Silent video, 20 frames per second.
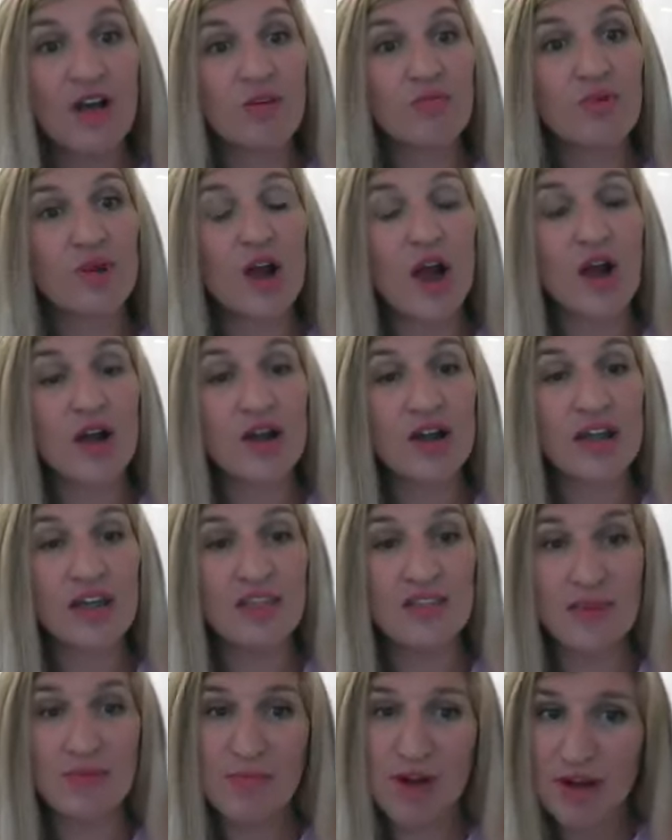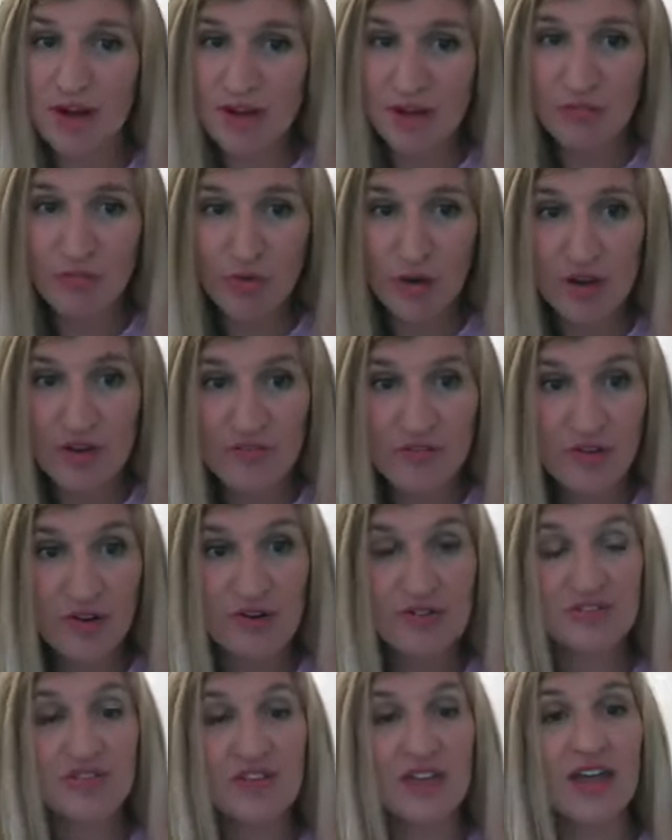regarding the American
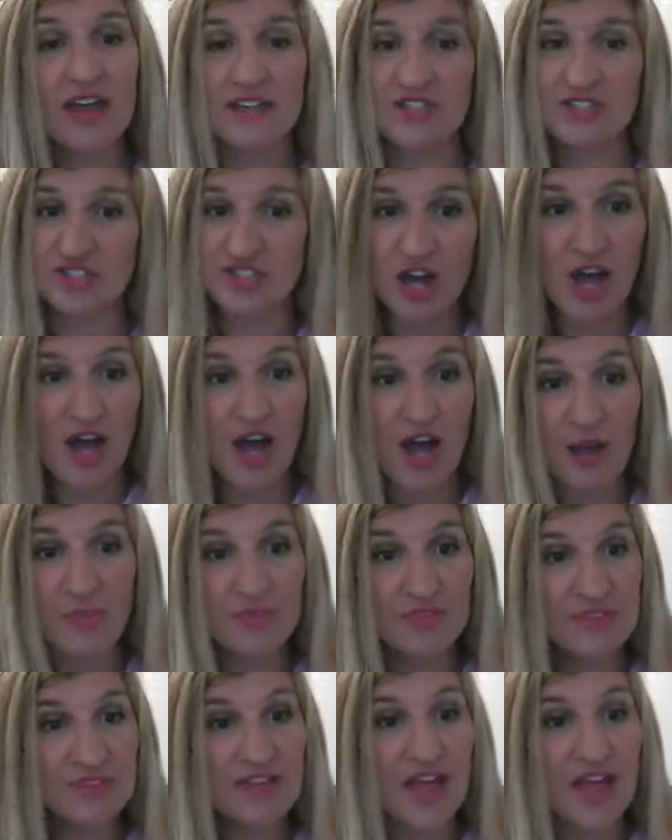workforce and jobs,